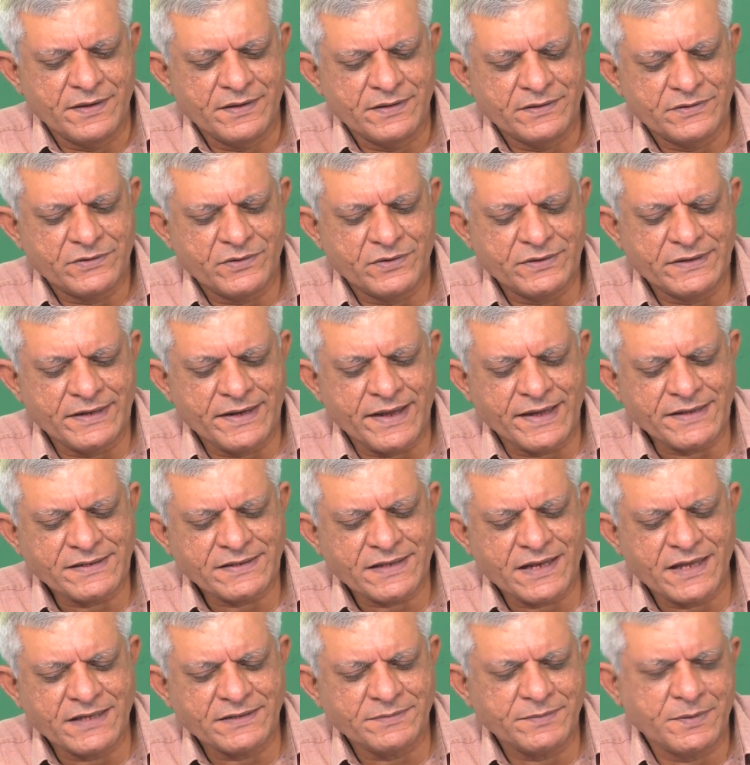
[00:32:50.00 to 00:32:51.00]
So, in the next
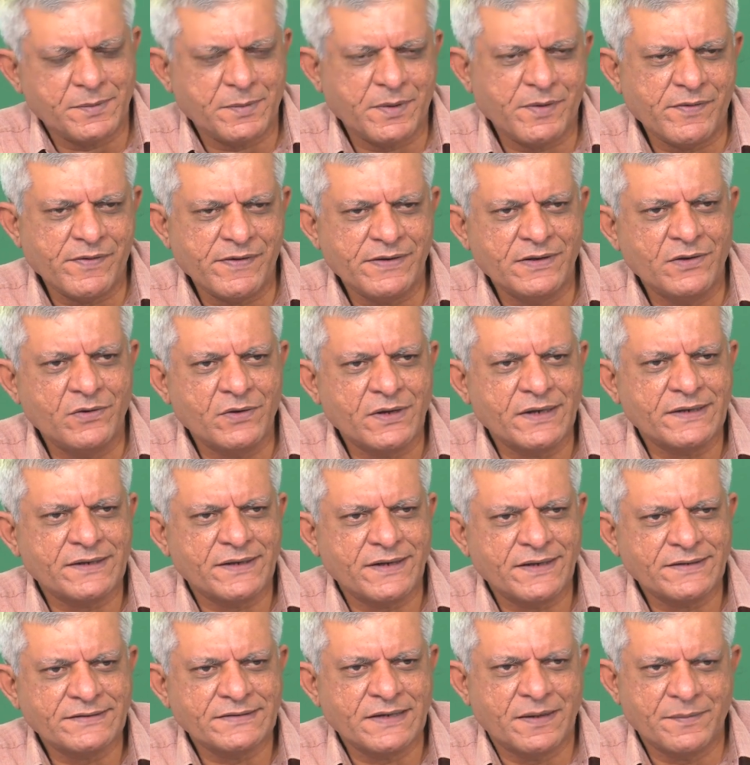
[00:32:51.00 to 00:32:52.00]
class maybe we will look at
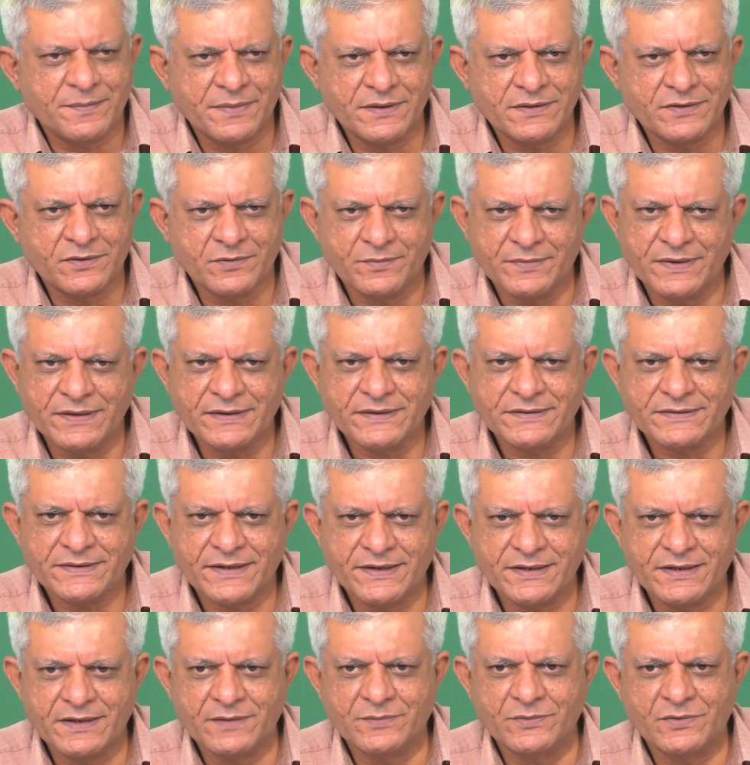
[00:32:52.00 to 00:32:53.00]
an example to make this
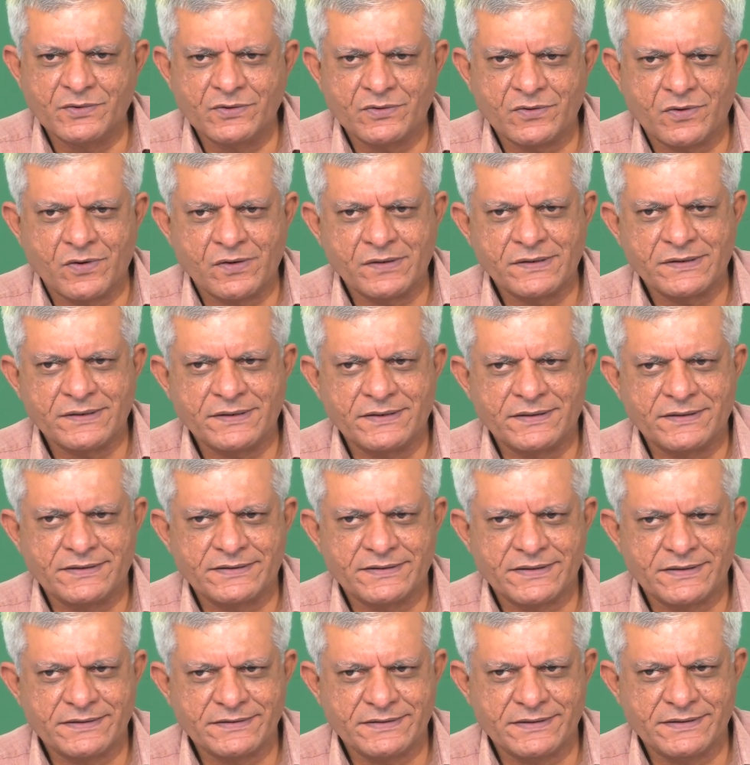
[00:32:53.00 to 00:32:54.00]
idea more concrete
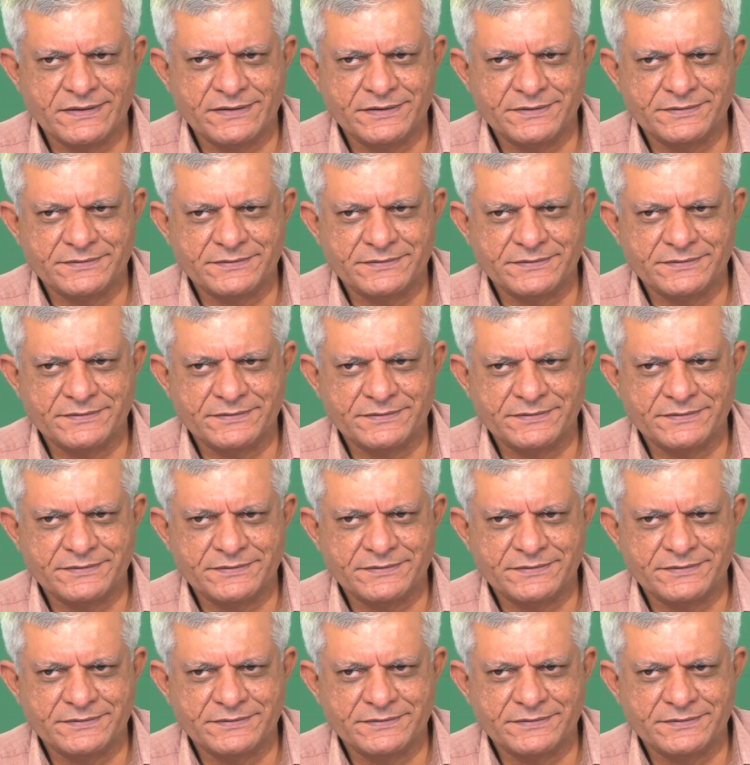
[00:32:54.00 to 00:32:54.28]
essentially.